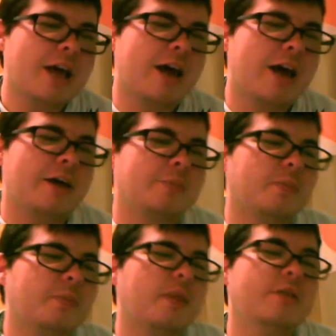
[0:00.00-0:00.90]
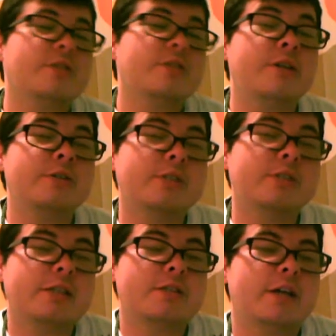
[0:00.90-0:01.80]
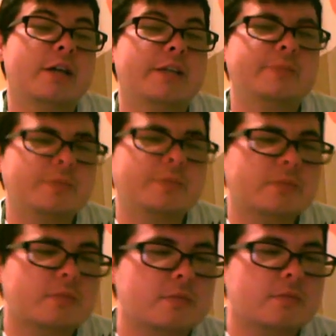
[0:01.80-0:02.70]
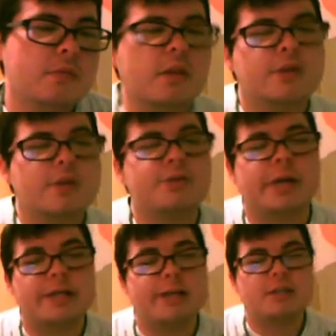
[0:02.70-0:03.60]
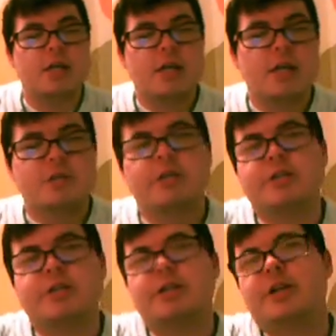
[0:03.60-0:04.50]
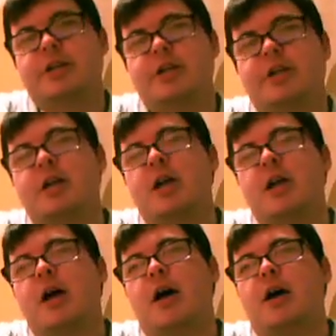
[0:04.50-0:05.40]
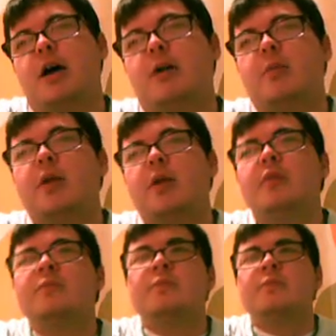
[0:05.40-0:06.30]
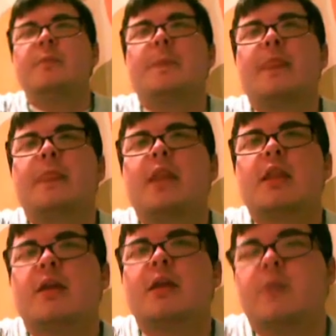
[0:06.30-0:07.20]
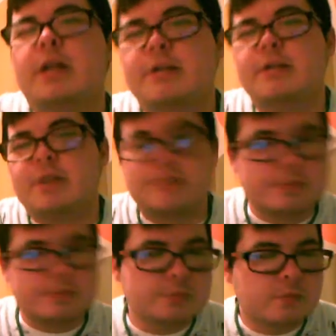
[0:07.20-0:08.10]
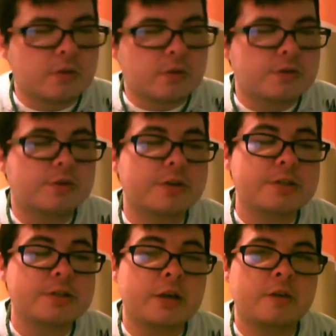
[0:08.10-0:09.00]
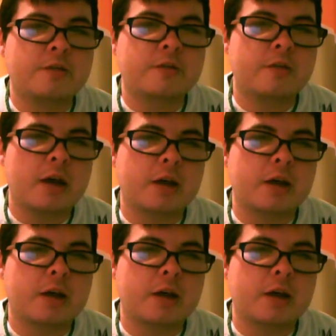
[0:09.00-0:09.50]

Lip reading: um, so to get started, transgender, um, and what it involves. So first off,